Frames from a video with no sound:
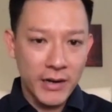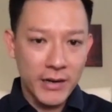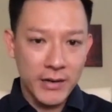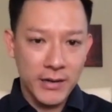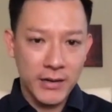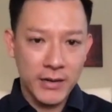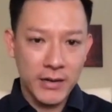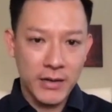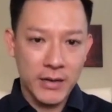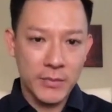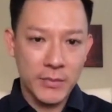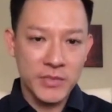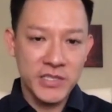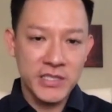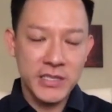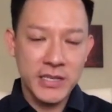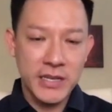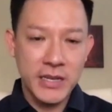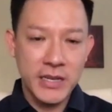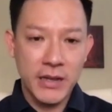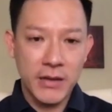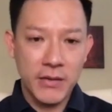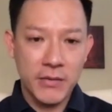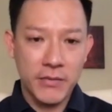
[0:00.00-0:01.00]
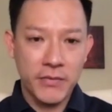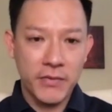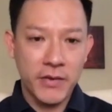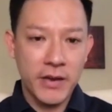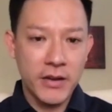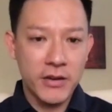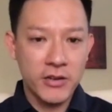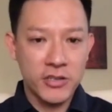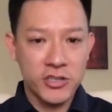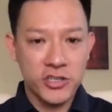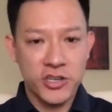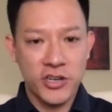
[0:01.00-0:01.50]
um, see if he
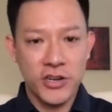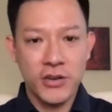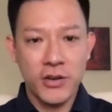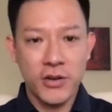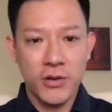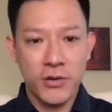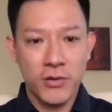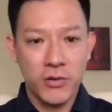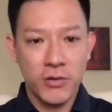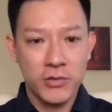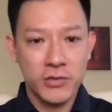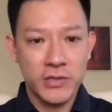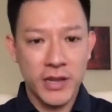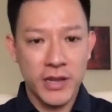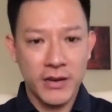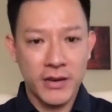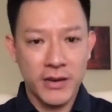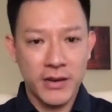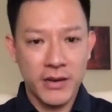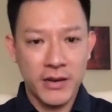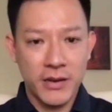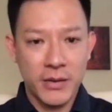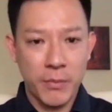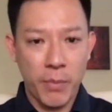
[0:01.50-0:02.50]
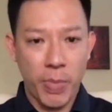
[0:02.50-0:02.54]
or she knows any